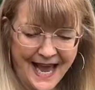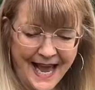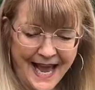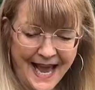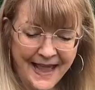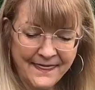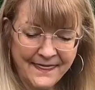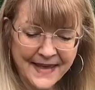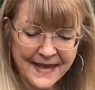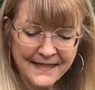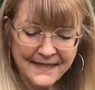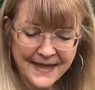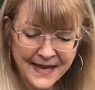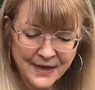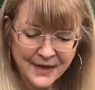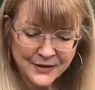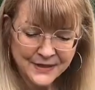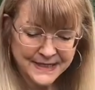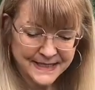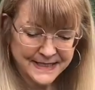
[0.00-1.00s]
And then
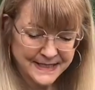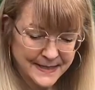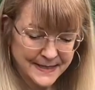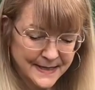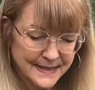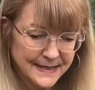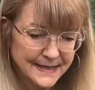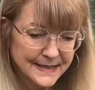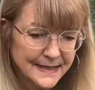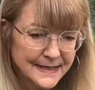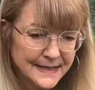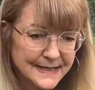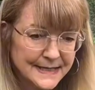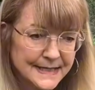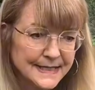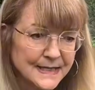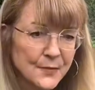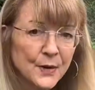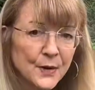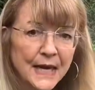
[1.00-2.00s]
there's
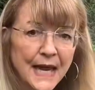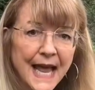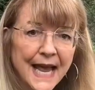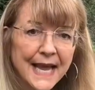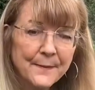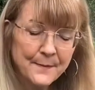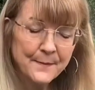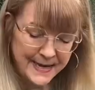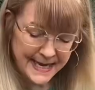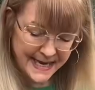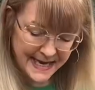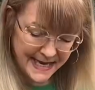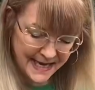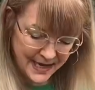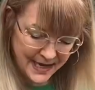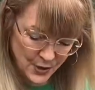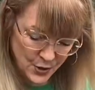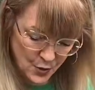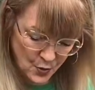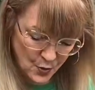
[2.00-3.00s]
someone like
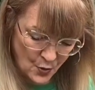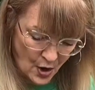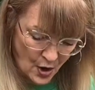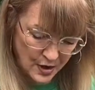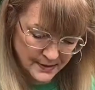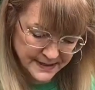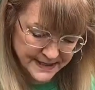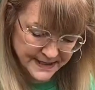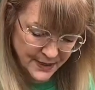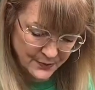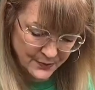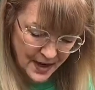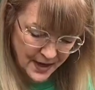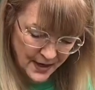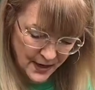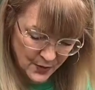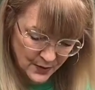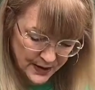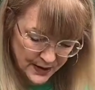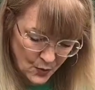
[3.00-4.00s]
me who also
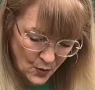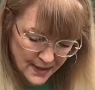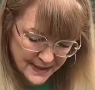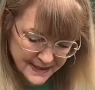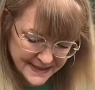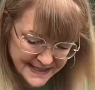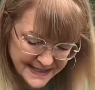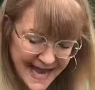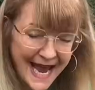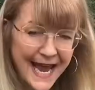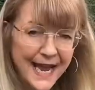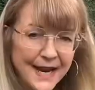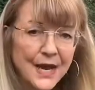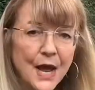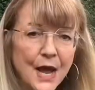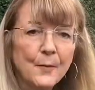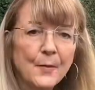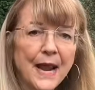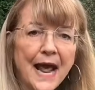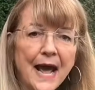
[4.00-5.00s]
not only wants that,
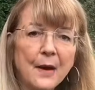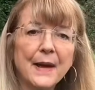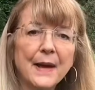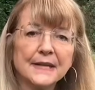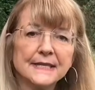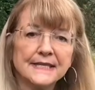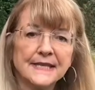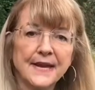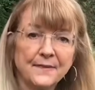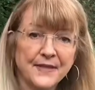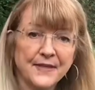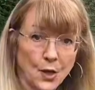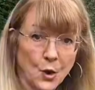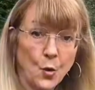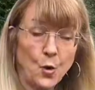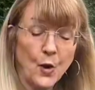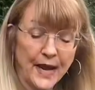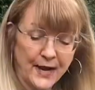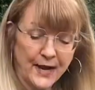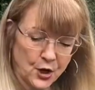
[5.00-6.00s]
but how about something
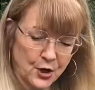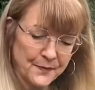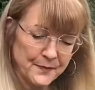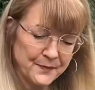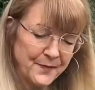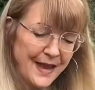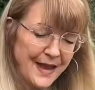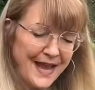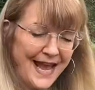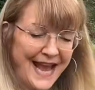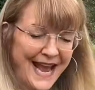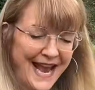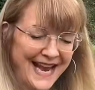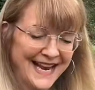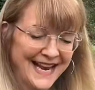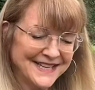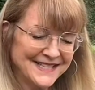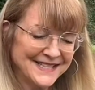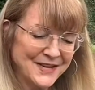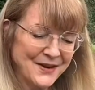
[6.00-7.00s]
quicker?
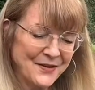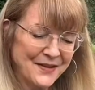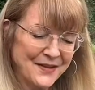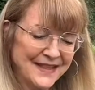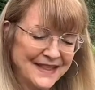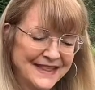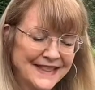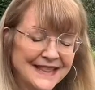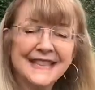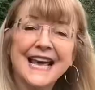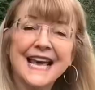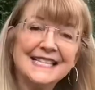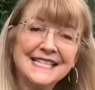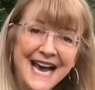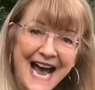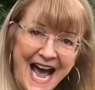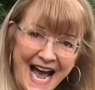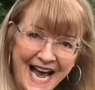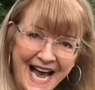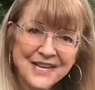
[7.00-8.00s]
And so that
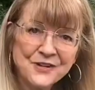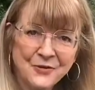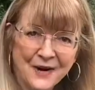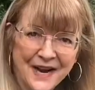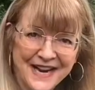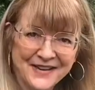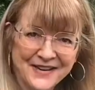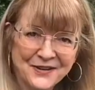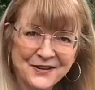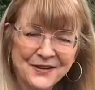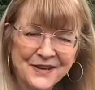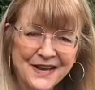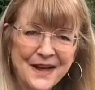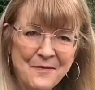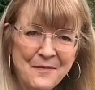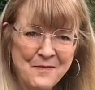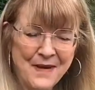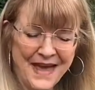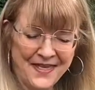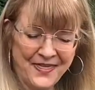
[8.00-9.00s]
dehydrator
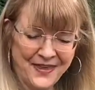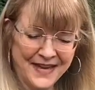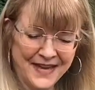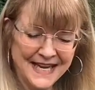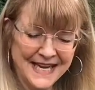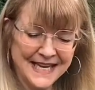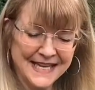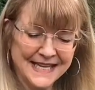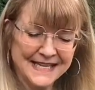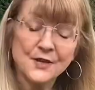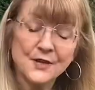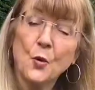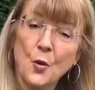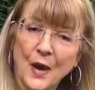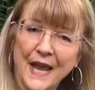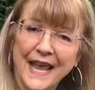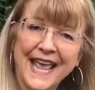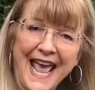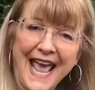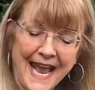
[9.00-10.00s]
method is
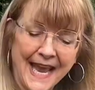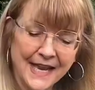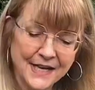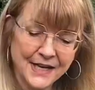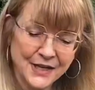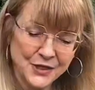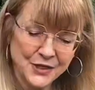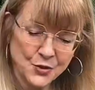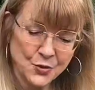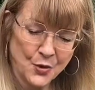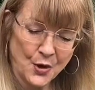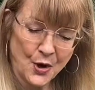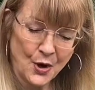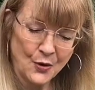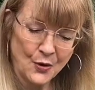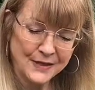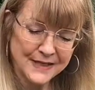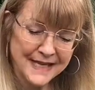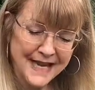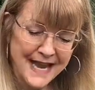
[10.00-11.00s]
quick and
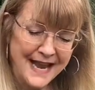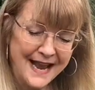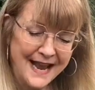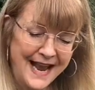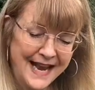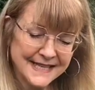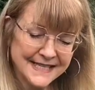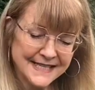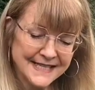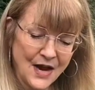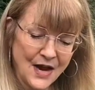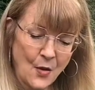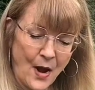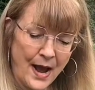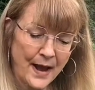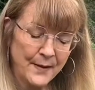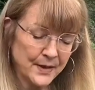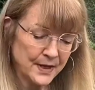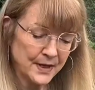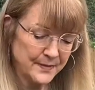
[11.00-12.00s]
controlled. And so
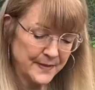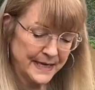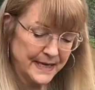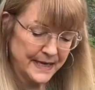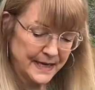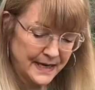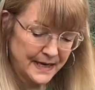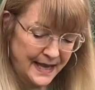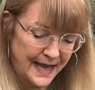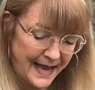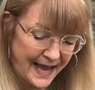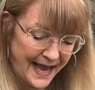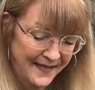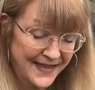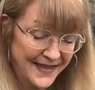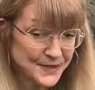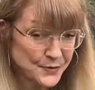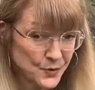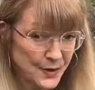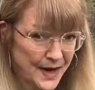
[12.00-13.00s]
and
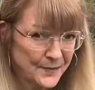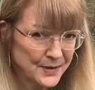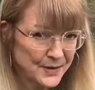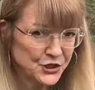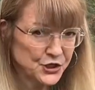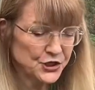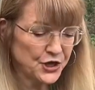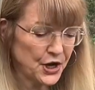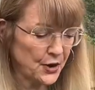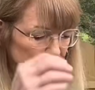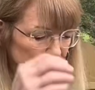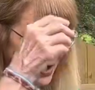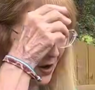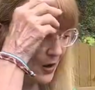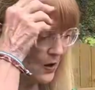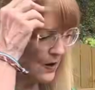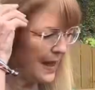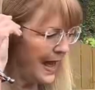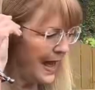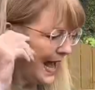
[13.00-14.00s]
that's what I'm going to show
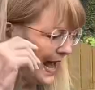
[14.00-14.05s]
y'all.